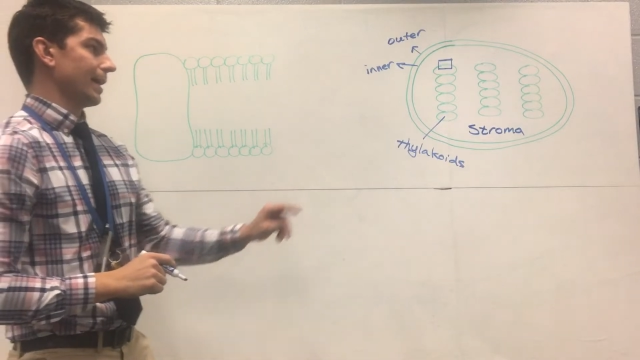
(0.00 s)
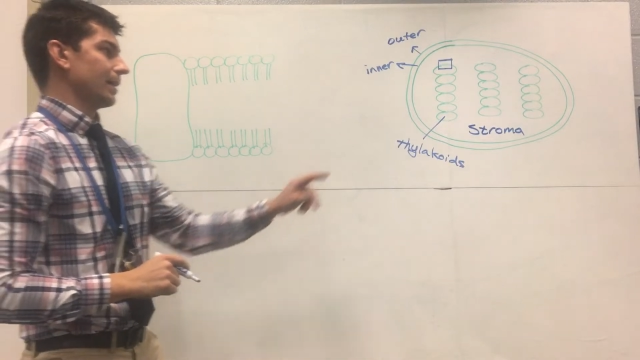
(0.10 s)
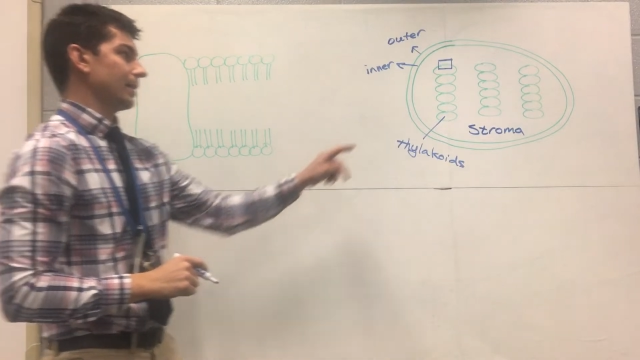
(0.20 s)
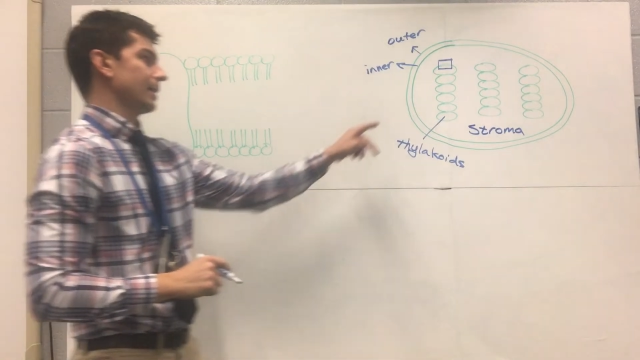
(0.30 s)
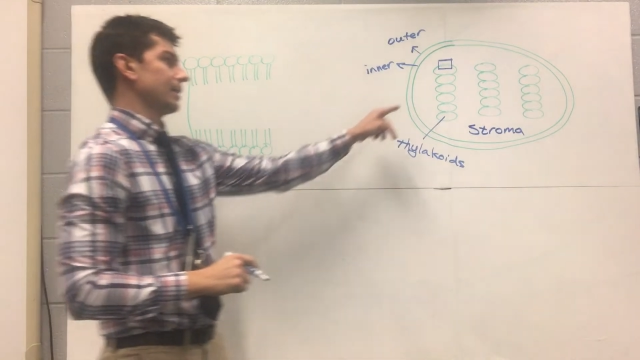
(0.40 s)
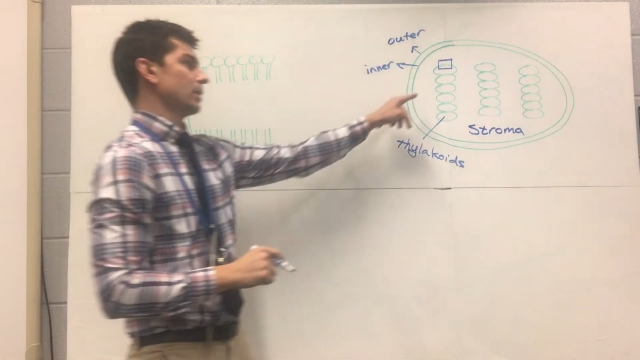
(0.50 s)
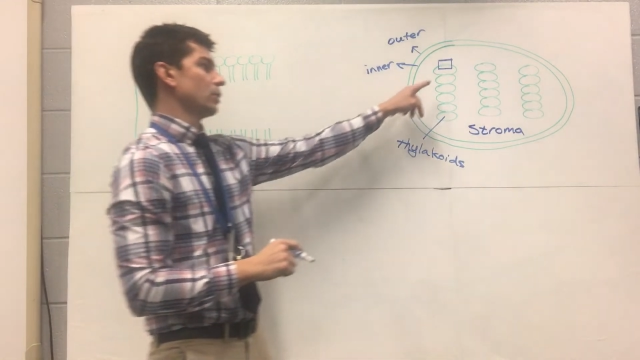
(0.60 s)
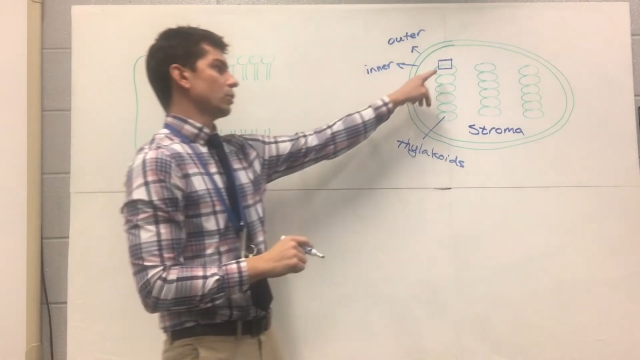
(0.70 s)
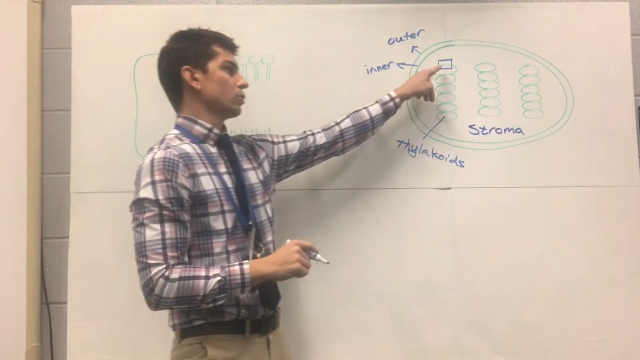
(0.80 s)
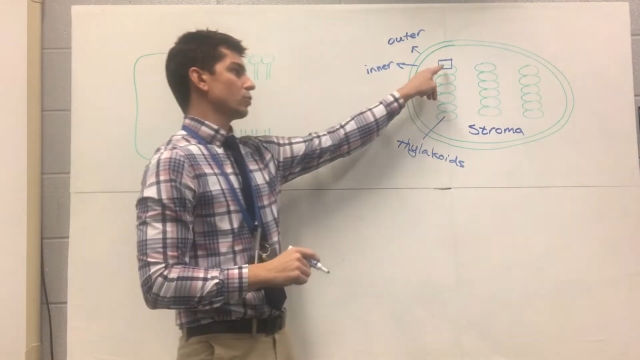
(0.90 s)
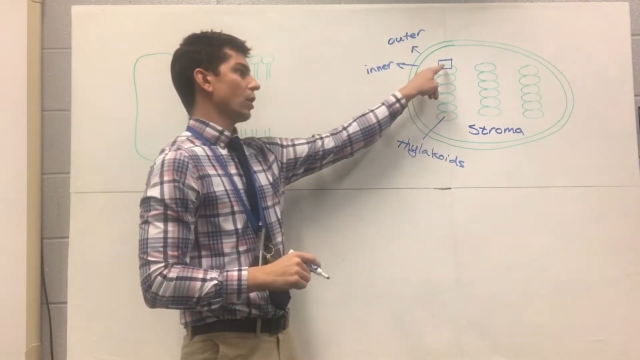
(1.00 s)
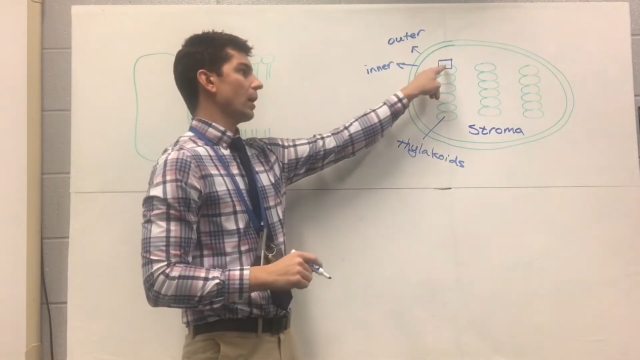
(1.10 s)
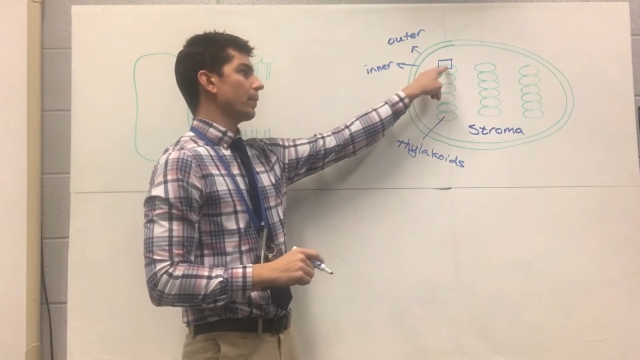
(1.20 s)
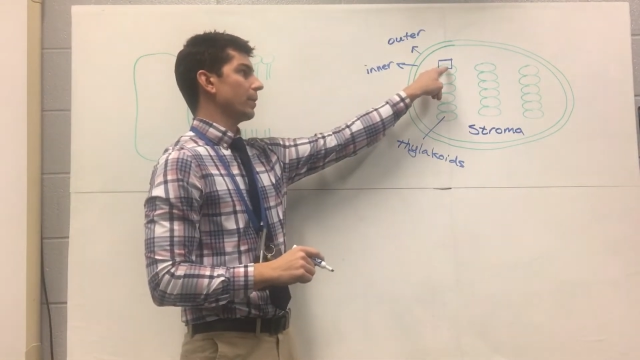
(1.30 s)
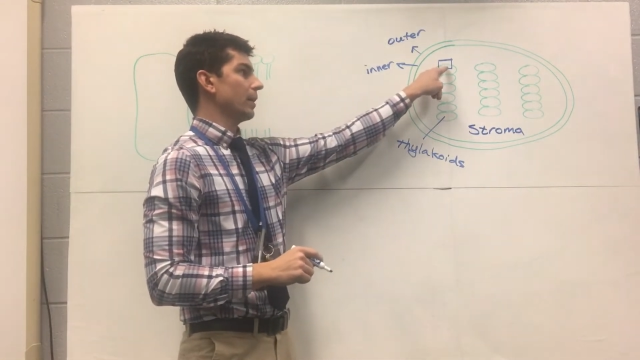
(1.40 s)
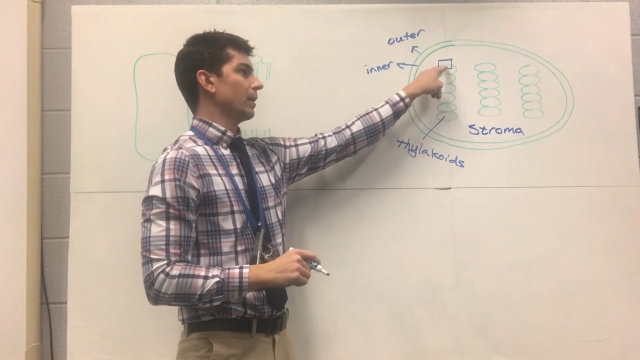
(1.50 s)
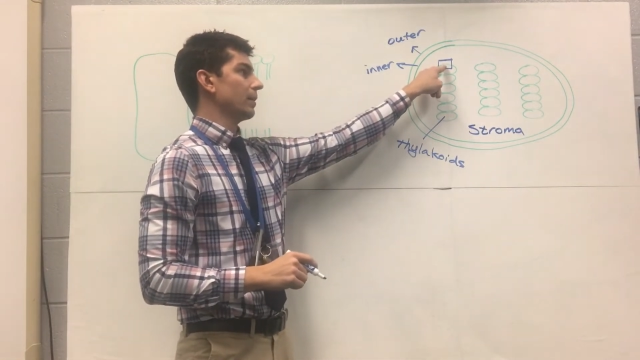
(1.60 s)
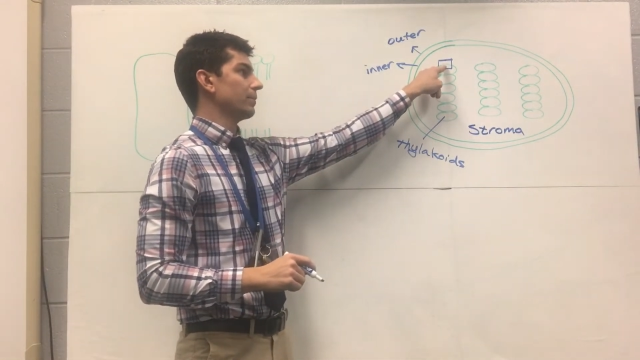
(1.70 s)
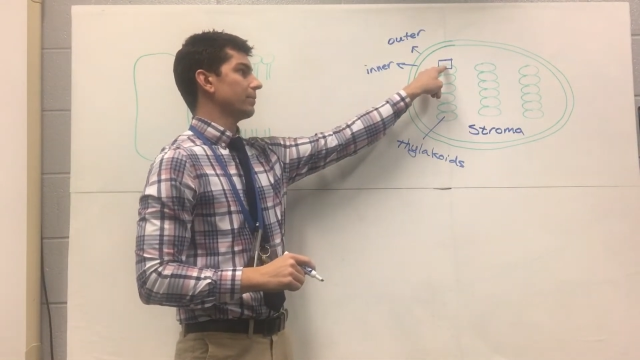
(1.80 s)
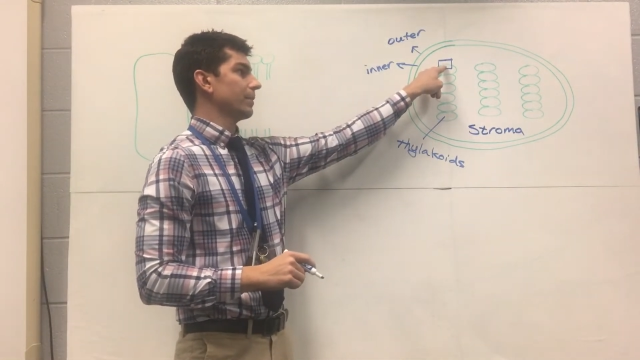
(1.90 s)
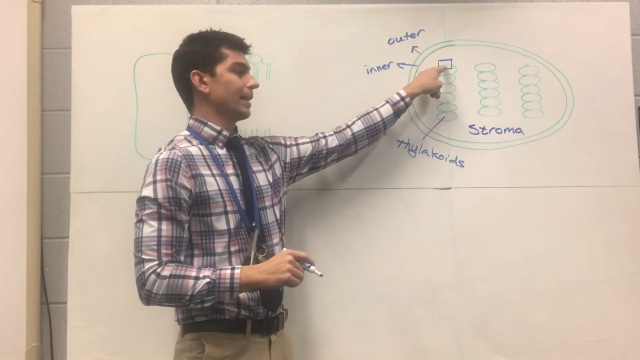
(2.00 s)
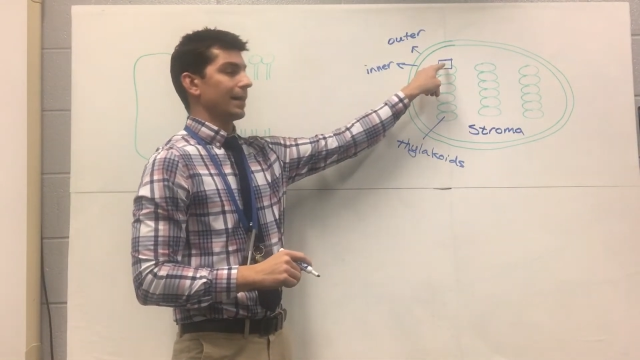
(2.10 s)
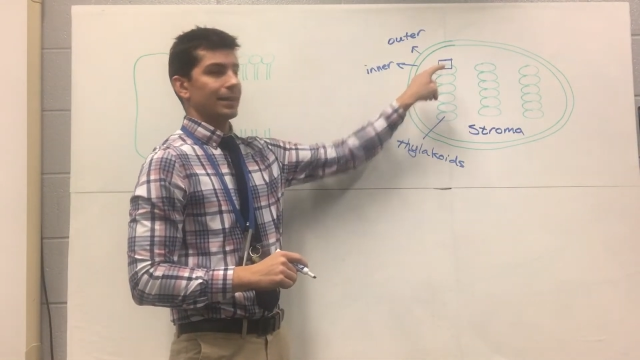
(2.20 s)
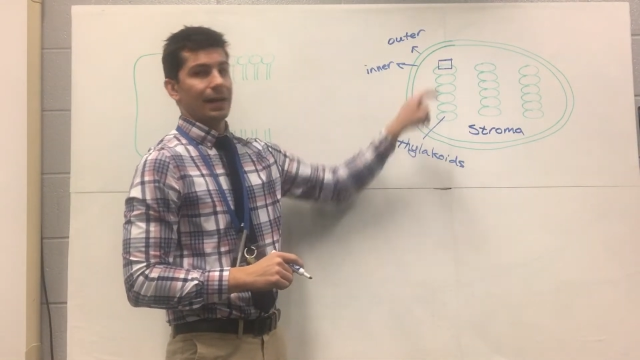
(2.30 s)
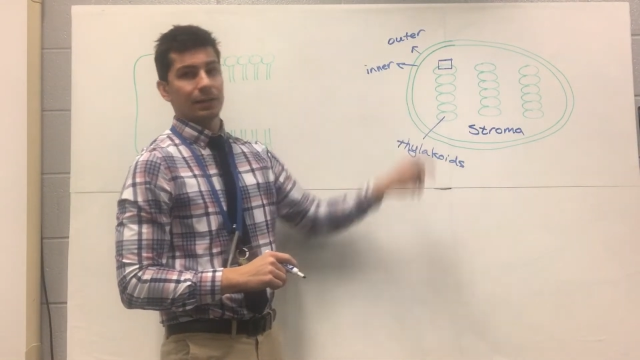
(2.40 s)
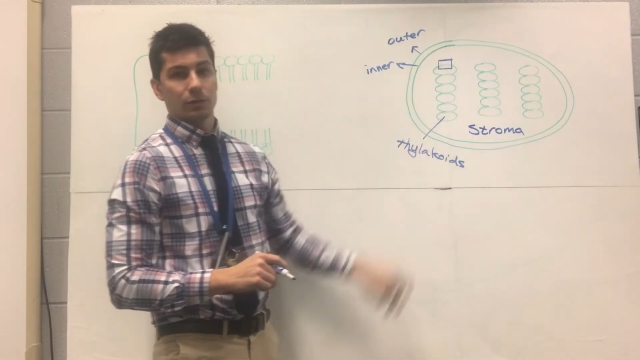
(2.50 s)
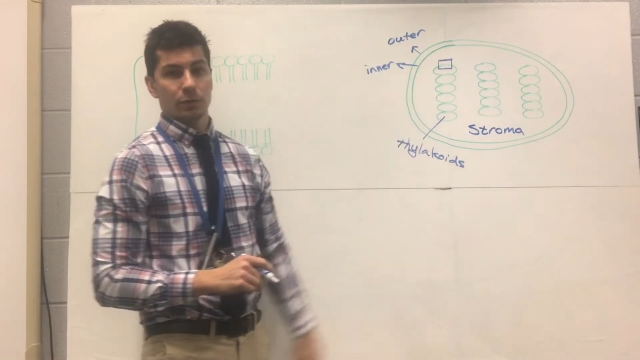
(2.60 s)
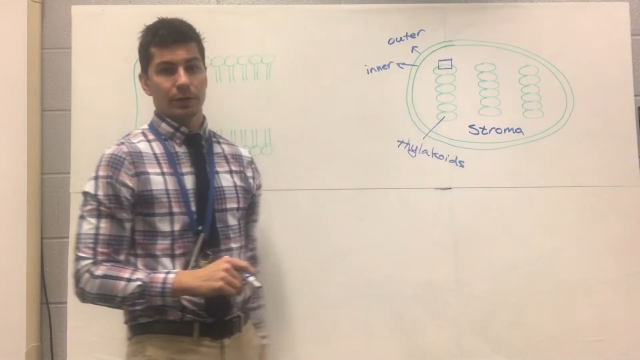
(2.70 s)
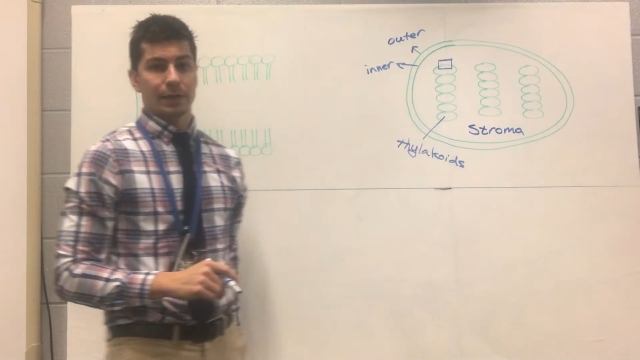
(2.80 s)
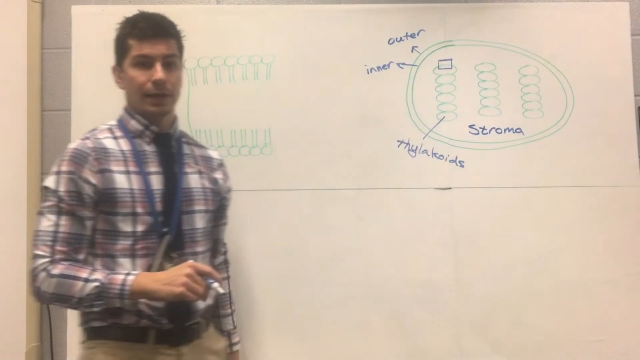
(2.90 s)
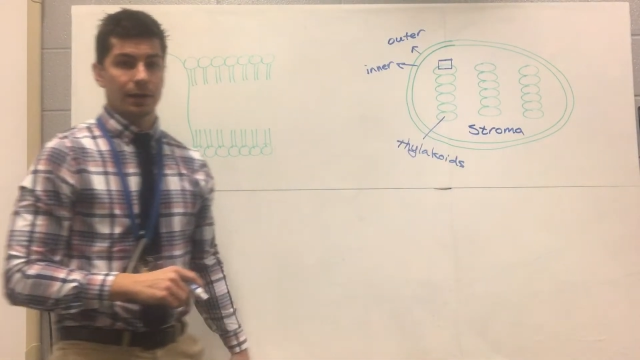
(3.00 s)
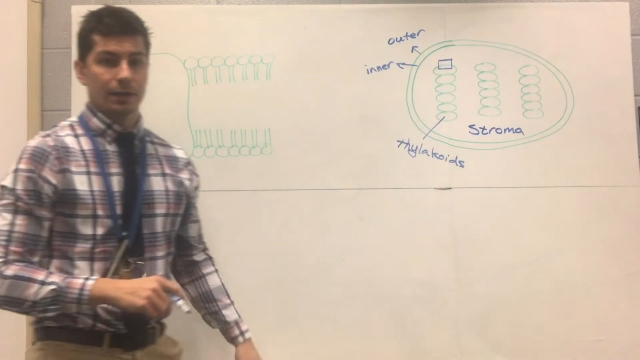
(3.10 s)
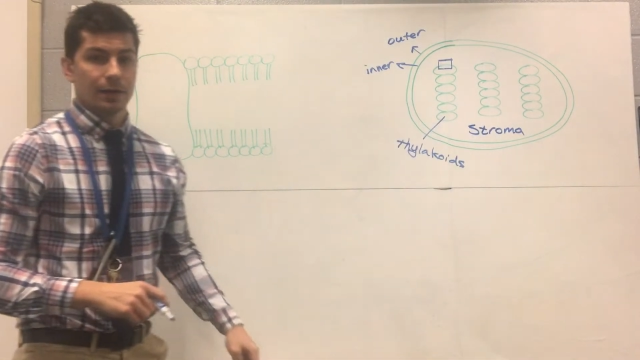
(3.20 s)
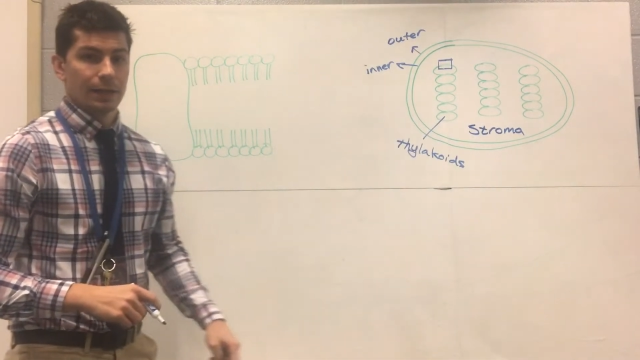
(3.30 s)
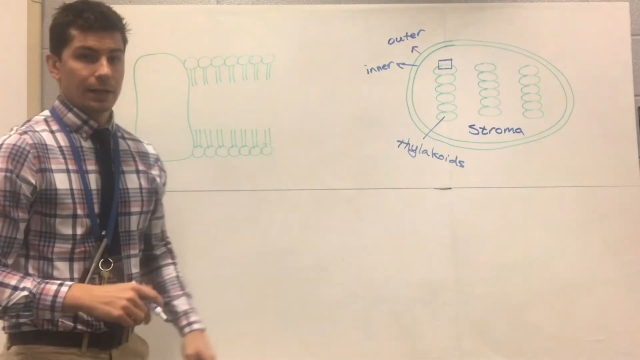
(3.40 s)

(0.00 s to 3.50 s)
at the top of that thylakoid there,